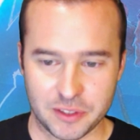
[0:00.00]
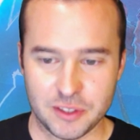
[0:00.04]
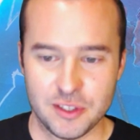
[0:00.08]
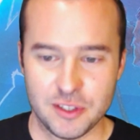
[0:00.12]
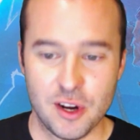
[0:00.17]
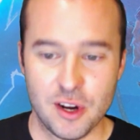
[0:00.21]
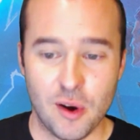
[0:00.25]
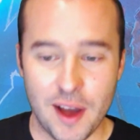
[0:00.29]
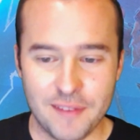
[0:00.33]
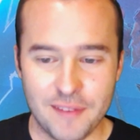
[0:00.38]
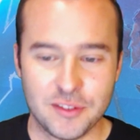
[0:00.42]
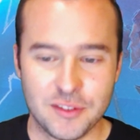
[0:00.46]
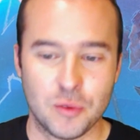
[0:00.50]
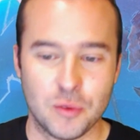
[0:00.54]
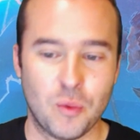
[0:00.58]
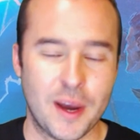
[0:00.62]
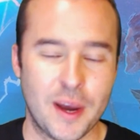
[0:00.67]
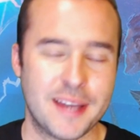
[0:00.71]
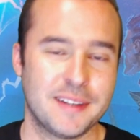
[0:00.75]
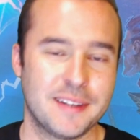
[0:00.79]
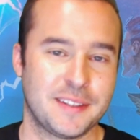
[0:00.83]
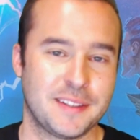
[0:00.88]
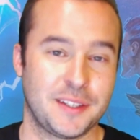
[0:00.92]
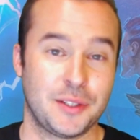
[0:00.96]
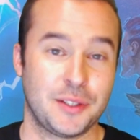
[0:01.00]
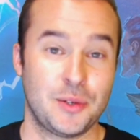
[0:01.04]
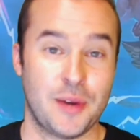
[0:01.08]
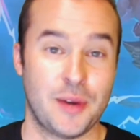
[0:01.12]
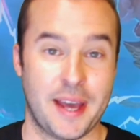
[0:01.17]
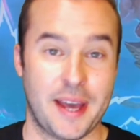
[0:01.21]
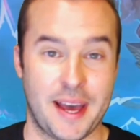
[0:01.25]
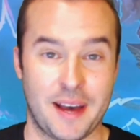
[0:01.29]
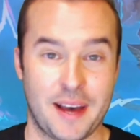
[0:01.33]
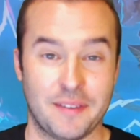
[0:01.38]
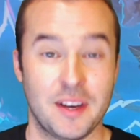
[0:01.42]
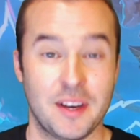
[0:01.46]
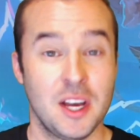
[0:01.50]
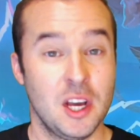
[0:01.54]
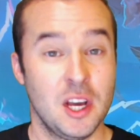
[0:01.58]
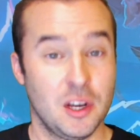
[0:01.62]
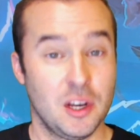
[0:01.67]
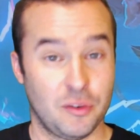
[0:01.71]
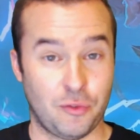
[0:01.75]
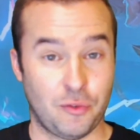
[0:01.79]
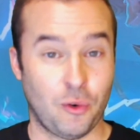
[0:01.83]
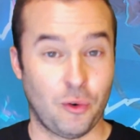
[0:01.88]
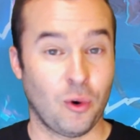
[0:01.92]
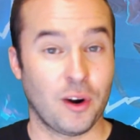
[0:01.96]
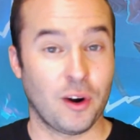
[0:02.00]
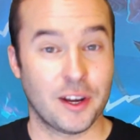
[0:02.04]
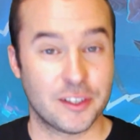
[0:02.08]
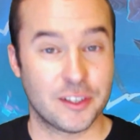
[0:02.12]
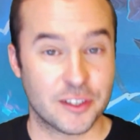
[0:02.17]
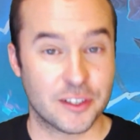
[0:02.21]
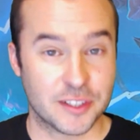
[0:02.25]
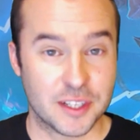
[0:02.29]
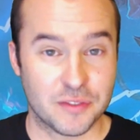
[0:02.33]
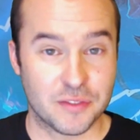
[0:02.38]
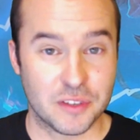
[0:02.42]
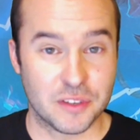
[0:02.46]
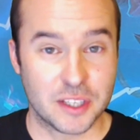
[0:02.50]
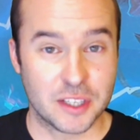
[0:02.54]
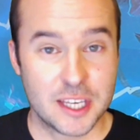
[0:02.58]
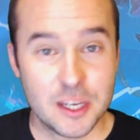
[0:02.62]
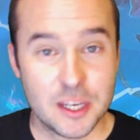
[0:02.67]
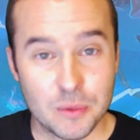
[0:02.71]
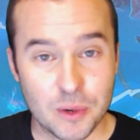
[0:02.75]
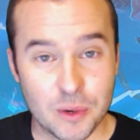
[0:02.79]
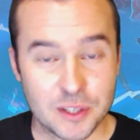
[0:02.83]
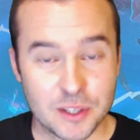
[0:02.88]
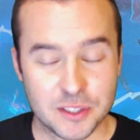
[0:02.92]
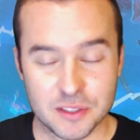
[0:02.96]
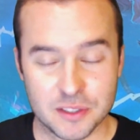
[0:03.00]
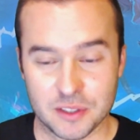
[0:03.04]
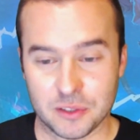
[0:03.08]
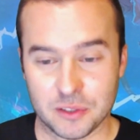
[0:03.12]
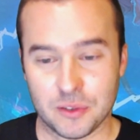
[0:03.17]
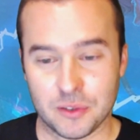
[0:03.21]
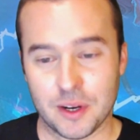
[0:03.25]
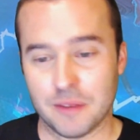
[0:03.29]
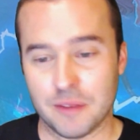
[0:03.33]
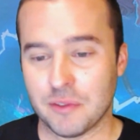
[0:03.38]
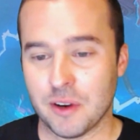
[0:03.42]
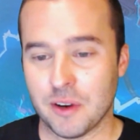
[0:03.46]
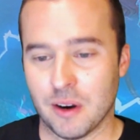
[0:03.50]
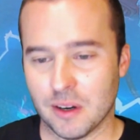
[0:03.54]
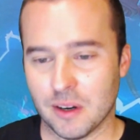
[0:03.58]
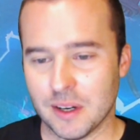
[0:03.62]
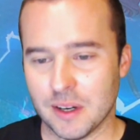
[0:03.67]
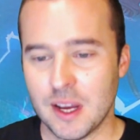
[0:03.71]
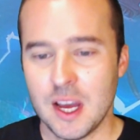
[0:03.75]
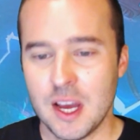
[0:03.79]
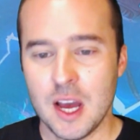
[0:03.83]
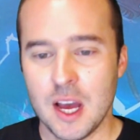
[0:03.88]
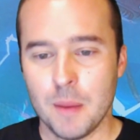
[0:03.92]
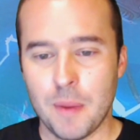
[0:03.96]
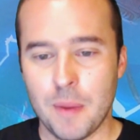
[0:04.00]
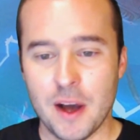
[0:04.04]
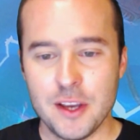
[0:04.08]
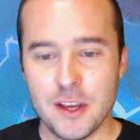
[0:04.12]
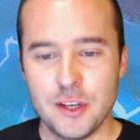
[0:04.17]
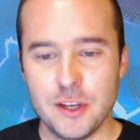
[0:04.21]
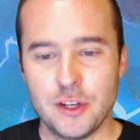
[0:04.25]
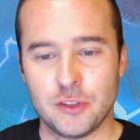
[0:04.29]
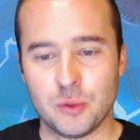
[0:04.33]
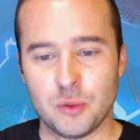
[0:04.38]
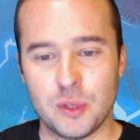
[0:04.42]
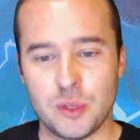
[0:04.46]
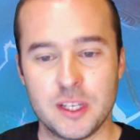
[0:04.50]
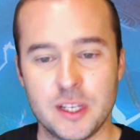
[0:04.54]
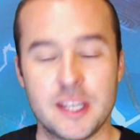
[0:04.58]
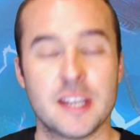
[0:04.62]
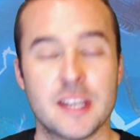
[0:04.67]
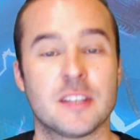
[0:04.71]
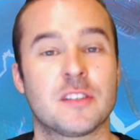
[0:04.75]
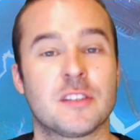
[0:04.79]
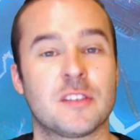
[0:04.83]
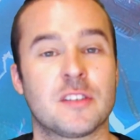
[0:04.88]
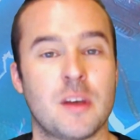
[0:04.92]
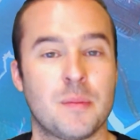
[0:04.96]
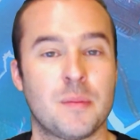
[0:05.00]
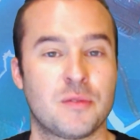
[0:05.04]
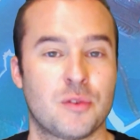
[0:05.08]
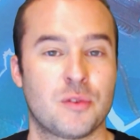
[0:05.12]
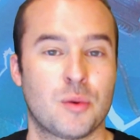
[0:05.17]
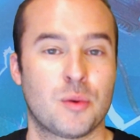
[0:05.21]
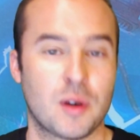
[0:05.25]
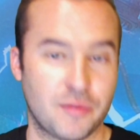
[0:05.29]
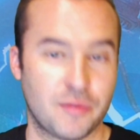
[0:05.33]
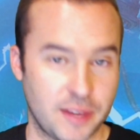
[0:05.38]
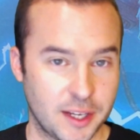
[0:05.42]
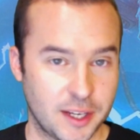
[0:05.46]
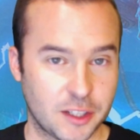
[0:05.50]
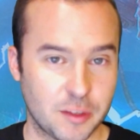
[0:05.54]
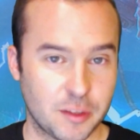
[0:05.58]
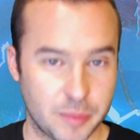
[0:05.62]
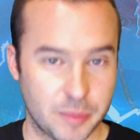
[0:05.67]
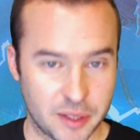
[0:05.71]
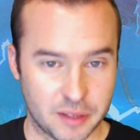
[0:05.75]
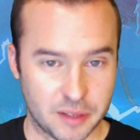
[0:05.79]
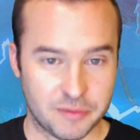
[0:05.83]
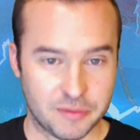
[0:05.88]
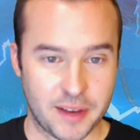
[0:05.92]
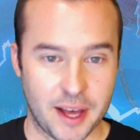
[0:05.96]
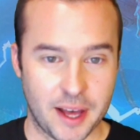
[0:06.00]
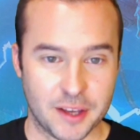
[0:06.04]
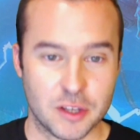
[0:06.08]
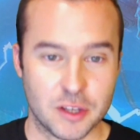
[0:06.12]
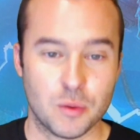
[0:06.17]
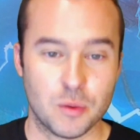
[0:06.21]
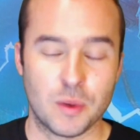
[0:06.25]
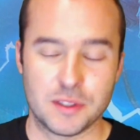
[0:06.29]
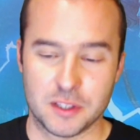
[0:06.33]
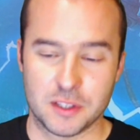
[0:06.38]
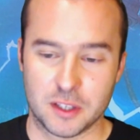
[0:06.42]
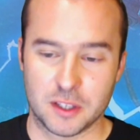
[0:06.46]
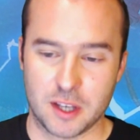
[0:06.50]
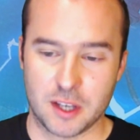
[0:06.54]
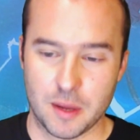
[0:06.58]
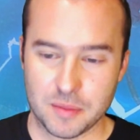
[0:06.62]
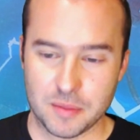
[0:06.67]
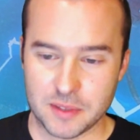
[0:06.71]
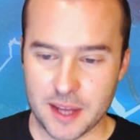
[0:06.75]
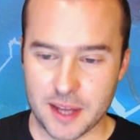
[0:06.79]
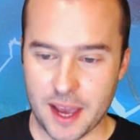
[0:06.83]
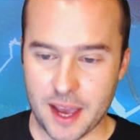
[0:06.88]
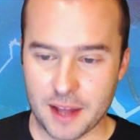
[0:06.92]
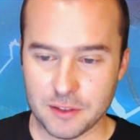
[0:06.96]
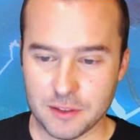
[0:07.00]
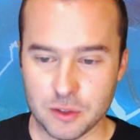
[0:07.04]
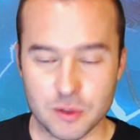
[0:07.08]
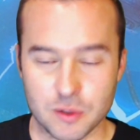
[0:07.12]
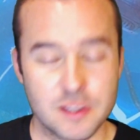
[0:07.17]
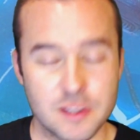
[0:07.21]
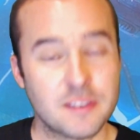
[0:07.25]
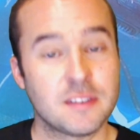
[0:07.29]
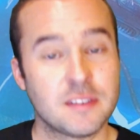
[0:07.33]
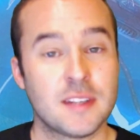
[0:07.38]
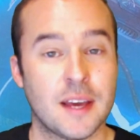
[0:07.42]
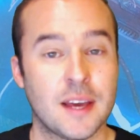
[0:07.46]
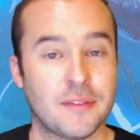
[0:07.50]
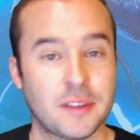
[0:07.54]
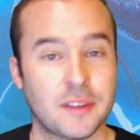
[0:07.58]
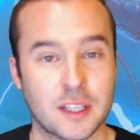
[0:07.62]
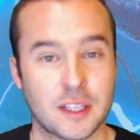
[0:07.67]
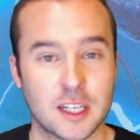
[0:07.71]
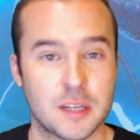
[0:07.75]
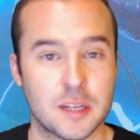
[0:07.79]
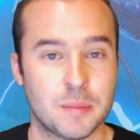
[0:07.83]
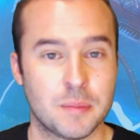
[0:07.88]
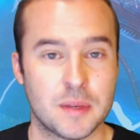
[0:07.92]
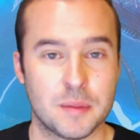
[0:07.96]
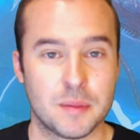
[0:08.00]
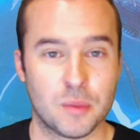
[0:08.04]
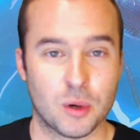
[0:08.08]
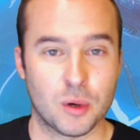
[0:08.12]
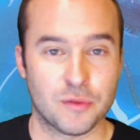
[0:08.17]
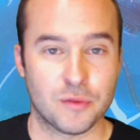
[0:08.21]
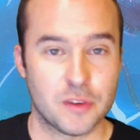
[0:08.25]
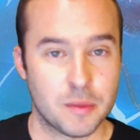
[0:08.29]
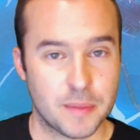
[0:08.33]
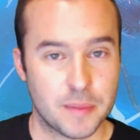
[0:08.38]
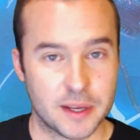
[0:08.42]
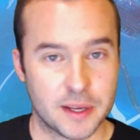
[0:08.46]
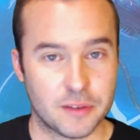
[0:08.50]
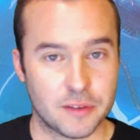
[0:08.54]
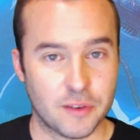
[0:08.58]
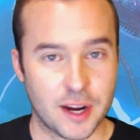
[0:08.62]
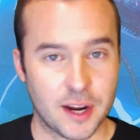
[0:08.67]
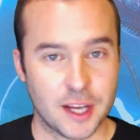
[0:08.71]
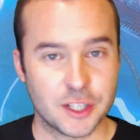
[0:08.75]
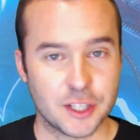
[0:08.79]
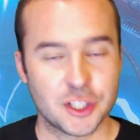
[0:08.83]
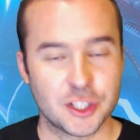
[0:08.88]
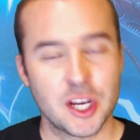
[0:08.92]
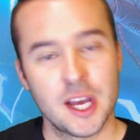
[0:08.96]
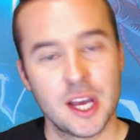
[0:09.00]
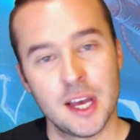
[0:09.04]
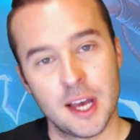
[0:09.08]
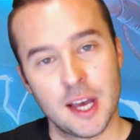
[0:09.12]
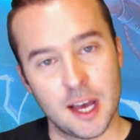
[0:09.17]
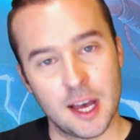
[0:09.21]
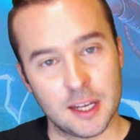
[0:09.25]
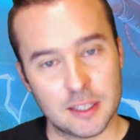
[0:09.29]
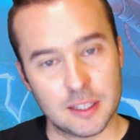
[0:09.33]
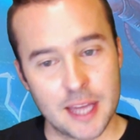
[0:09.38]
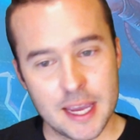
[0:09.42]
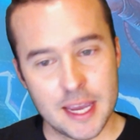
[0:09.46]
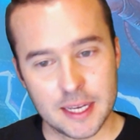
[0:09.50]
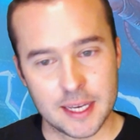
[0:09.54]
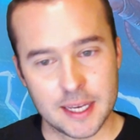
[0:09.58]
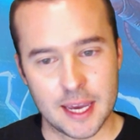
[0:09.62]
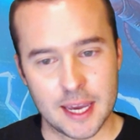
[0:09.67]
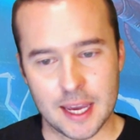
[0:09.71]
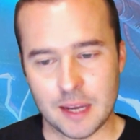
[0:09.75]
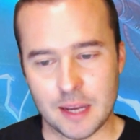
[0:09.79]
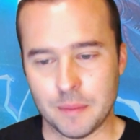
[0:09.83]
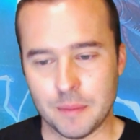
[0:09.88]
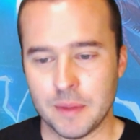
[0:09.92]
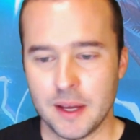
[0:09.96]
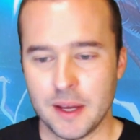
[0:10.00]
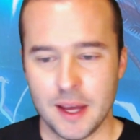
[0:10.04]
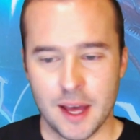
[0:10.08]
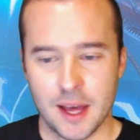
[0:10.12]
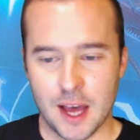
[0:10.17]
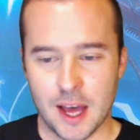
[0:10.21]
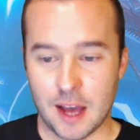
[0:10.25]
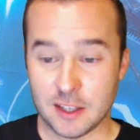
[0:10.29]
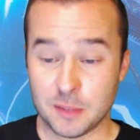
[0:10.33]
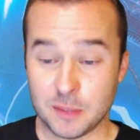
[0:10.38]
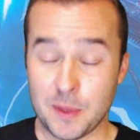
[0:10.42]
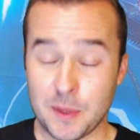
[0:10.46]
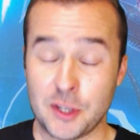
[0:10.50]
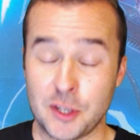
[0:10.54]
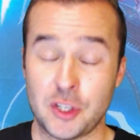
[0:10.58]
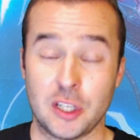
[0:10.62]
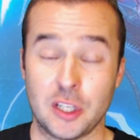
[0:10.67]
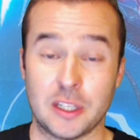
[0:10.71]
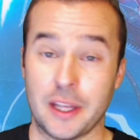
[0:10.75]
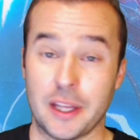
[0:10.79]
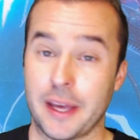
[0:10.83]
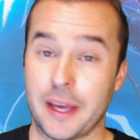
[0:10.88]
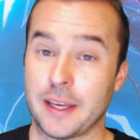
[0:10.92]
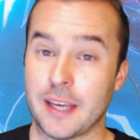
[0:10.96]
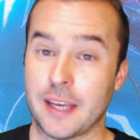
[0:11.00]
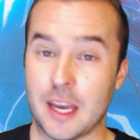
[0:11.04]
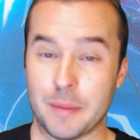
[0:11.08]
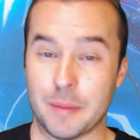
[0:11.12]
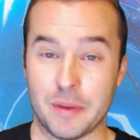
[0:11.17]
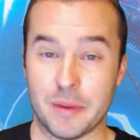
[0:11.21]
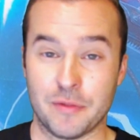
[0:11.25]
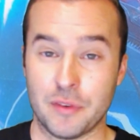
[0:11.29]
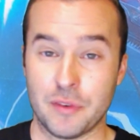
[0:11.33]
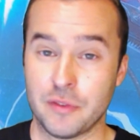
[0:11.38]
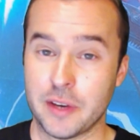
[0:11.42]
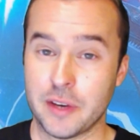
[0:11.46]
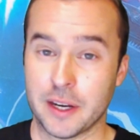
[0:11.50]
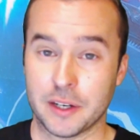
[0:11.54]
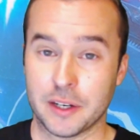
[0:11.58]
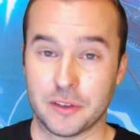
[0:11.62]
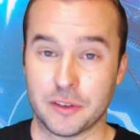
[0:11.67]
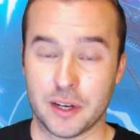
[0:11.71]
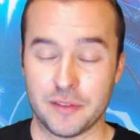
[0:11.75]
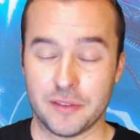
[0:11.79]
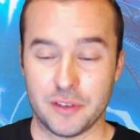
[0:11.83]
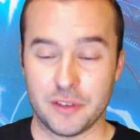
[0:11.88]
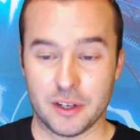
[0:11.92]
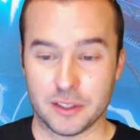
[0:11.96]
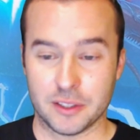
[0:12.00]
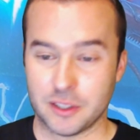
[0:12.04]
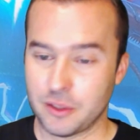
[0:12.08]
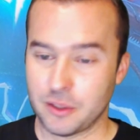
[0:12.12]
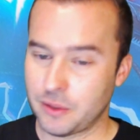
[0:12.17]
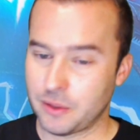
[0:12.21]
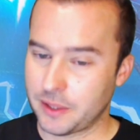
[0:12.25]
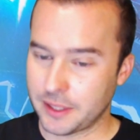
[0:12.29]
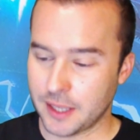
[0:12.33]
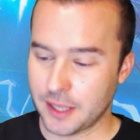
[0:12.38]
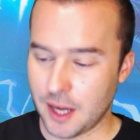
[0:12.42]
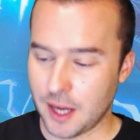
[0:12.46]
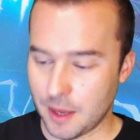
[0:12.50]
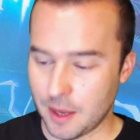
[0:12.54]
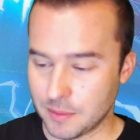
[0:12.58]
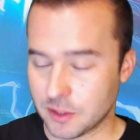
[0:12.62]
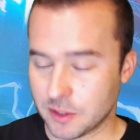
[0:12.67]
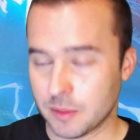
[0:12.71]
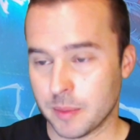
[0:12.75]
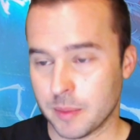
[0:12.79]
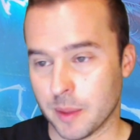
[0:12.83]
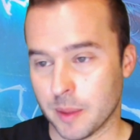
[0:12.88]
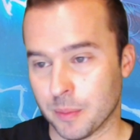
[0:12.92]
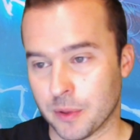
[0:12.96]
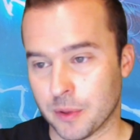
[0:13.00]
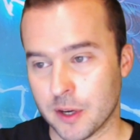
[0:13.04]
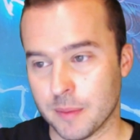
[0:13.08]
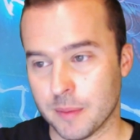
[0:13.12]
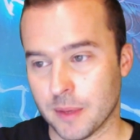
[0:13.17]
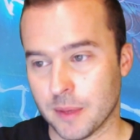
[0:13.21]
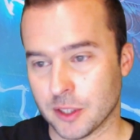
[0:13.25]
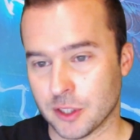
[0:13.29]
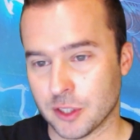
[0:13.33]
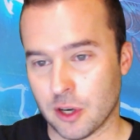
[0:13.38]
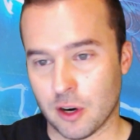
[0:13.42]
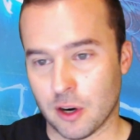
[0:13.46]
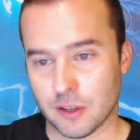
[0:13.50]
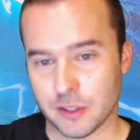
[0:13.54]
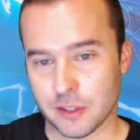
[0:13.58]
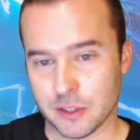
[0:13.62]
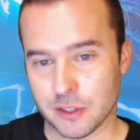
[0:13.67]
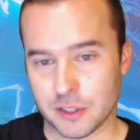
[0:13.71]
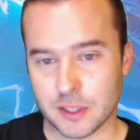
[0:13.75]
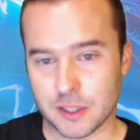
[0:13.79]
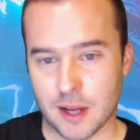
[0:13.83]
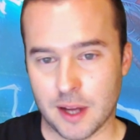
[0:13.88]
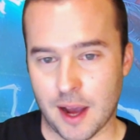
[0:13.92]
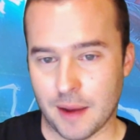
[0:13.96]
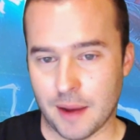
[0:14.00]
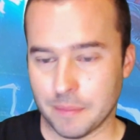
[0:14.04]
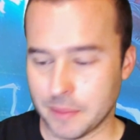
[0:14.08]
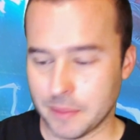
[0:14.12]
You don't have to wait until you have 400 different keywords in the graveyard, but you just want to get some sort of incremental value once it comes down. So this is definitely going to be more of your mid-range, late game, especially late game. If you've got a graveyard going, it's going to be pretty much hard to stop.